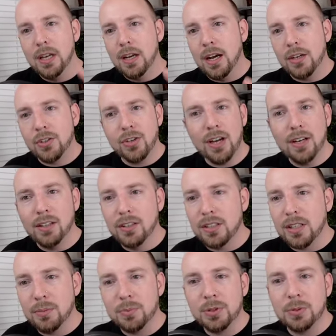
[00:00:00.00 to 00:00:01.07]
I try to look
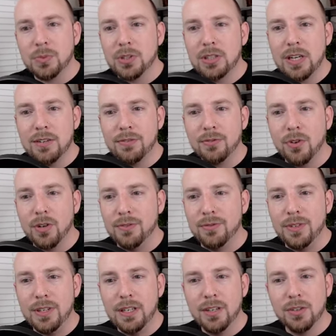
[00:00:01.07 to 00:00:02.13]
up some stuff on
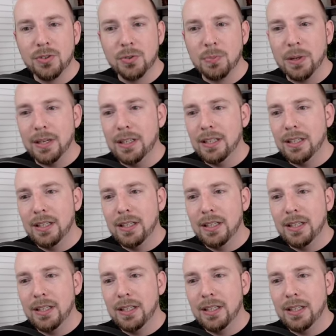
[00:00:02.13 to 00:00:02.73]
videos, but